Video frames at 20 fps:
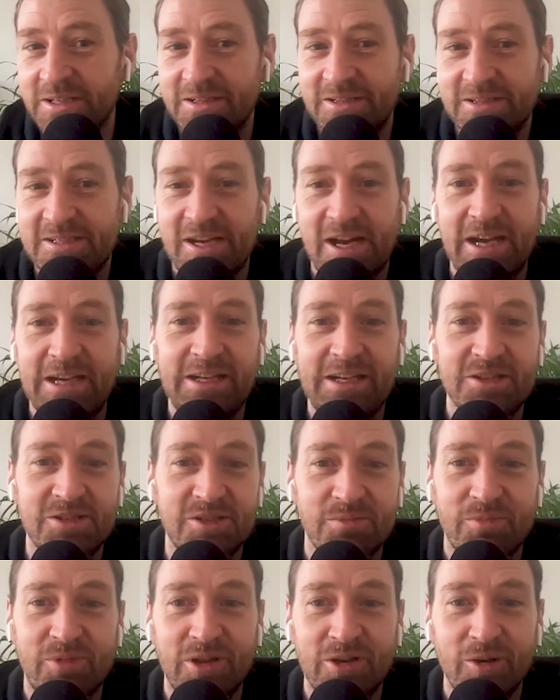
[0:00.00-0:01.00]
tightening
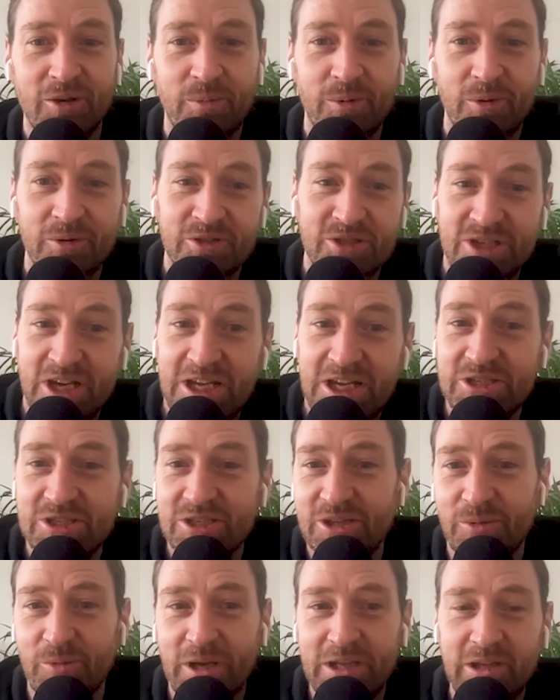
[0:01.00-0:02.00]
something up or
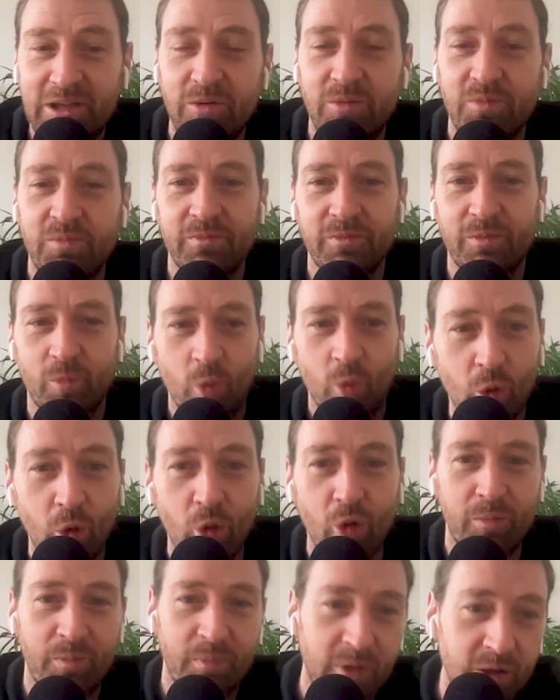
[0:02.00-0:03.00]
changing the way you
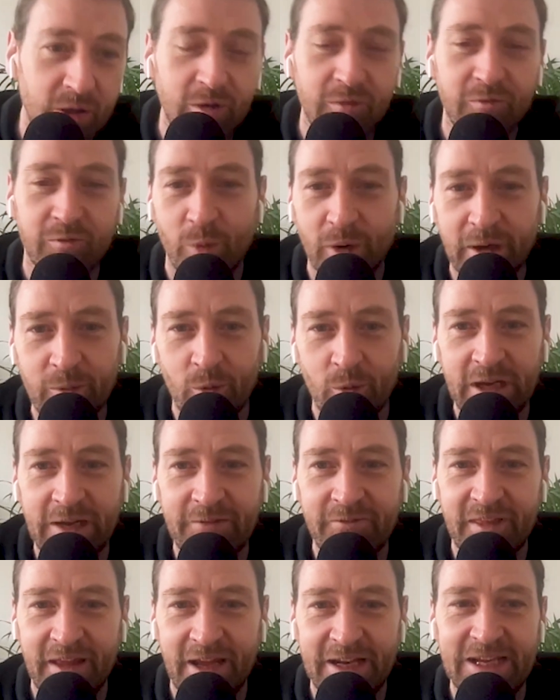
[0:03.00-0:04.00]
walk, move,
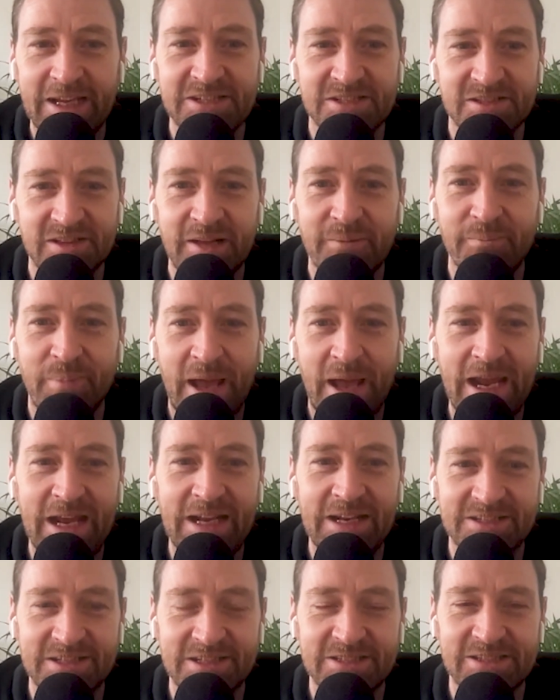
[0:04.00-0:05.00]
whatever that is. And then pain
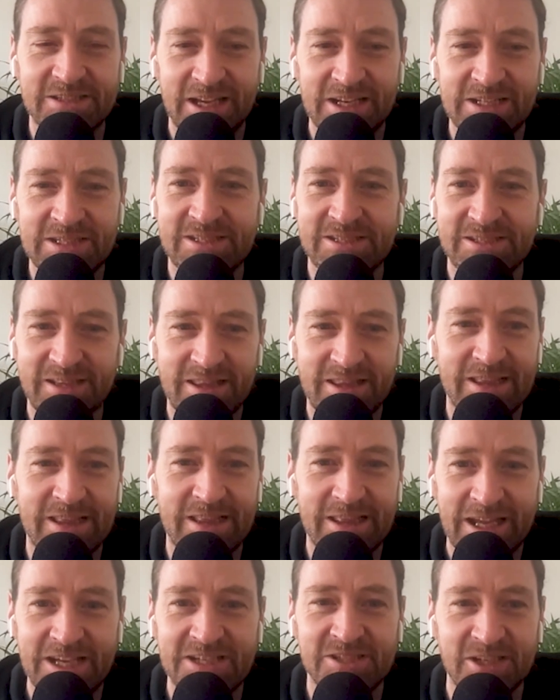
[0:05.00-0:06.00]
is its last
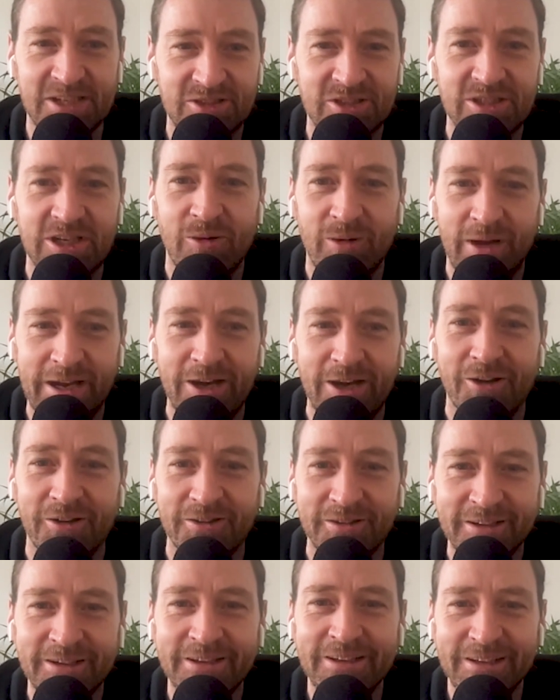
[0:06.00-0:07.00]
thing to go, hang on,
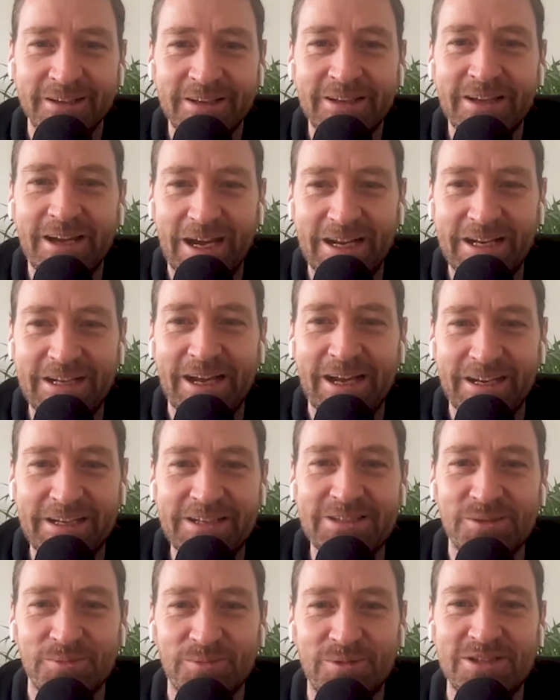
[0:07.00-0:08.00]
I
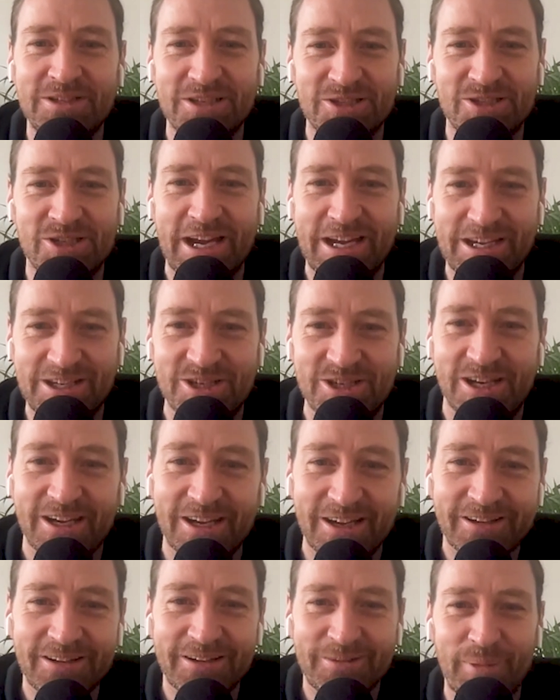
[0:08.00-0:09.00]
need something to change
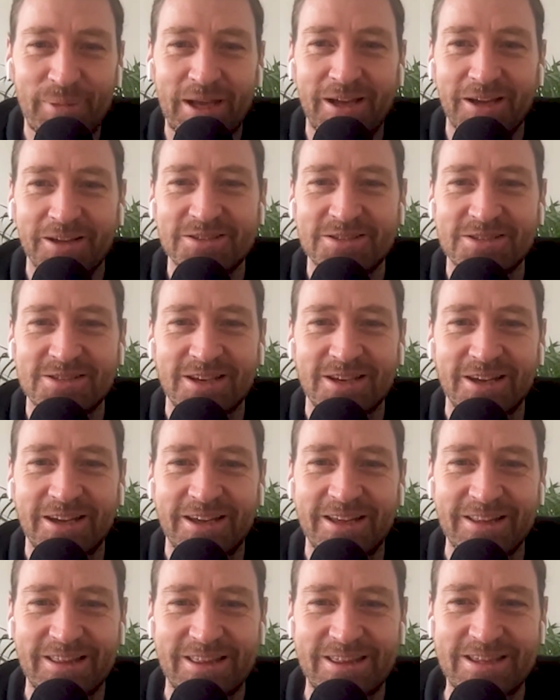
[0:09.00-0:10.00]
here because
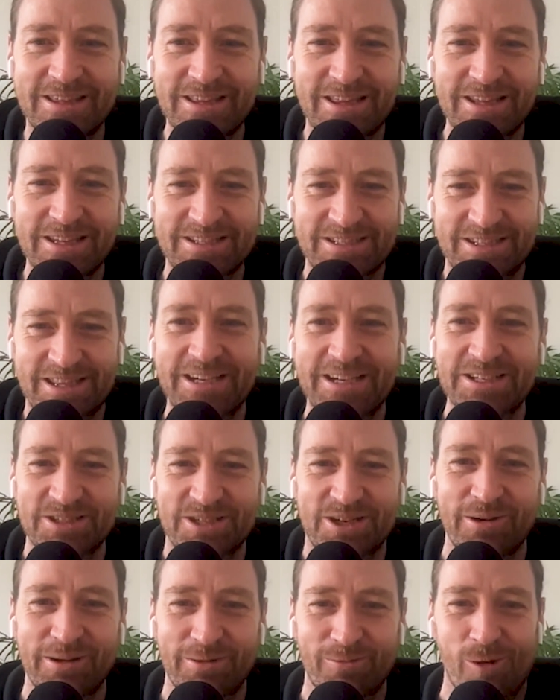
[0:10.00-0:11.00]
there's things
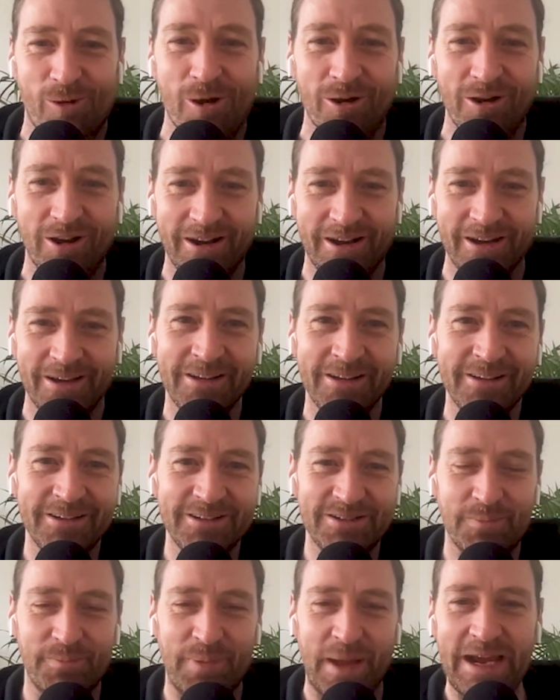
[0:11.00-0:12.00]
going wrong.
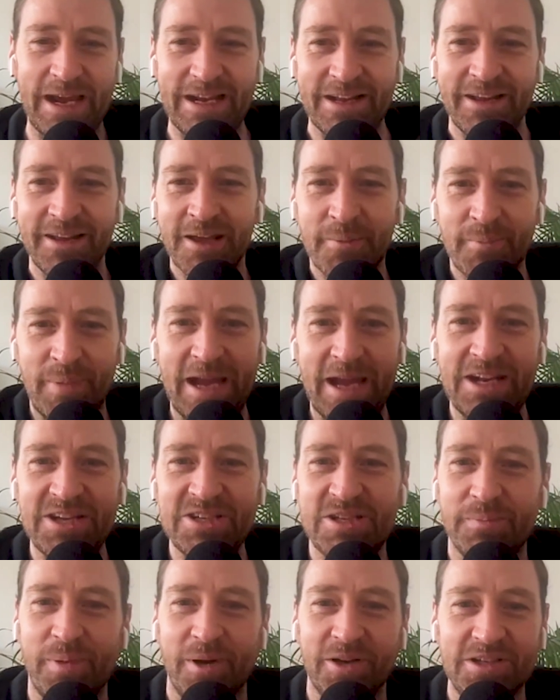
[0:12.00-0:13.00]
So pain is
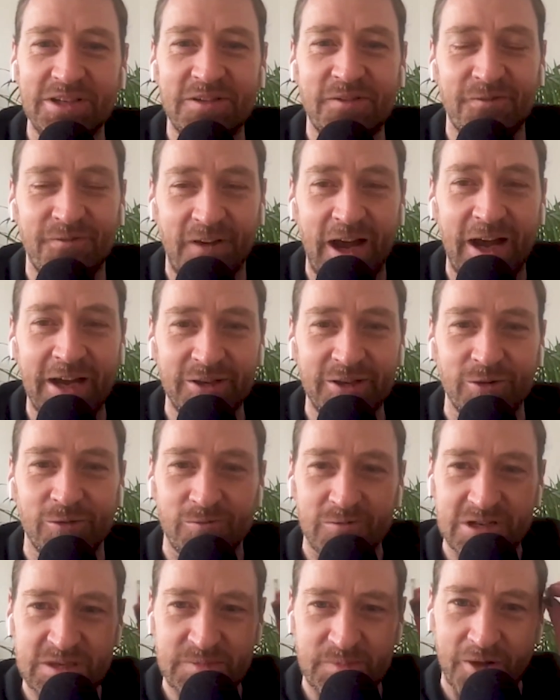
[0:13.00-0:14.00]
your body's final
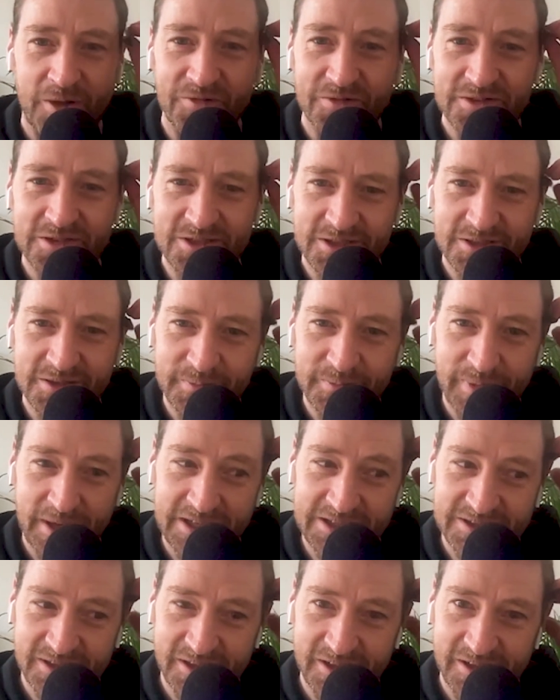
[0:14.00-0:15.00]
response, basically.